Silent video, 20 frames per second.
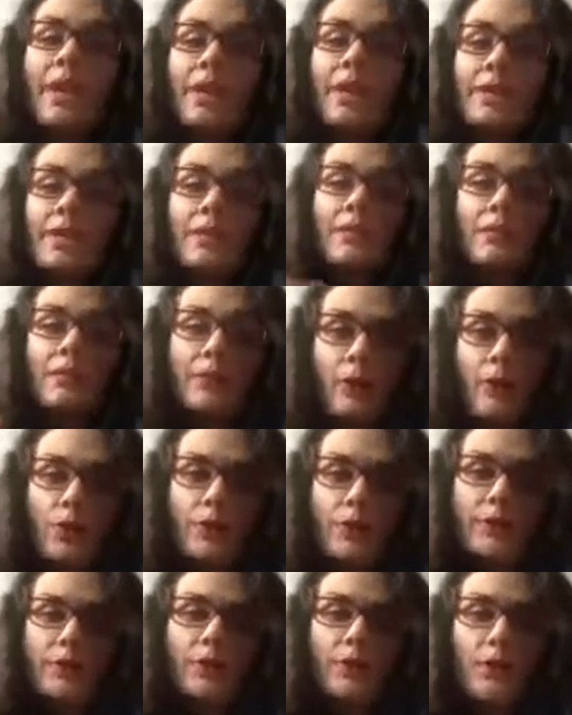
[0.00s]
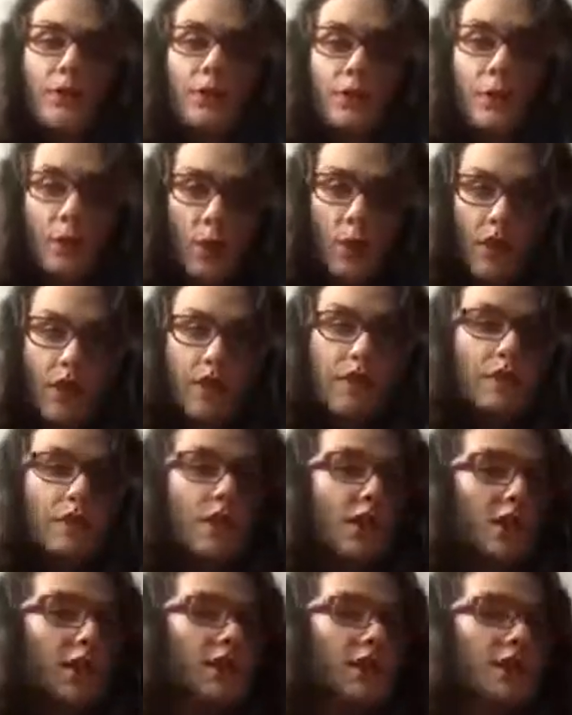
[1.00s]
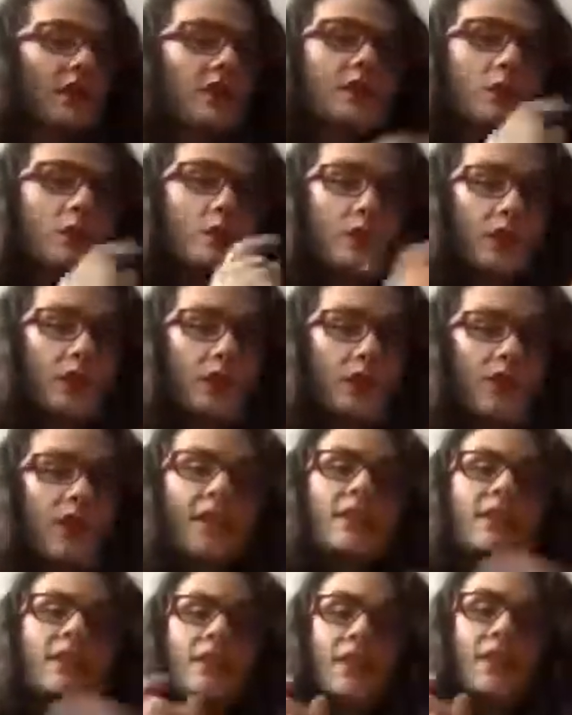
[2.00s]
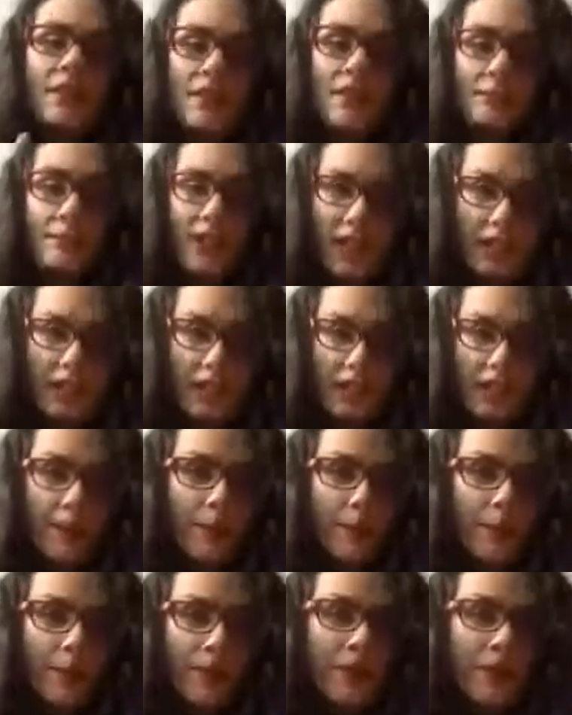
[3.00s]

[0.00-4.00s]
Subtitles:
basic forms of the word. So you're going to learn the word and its meaning.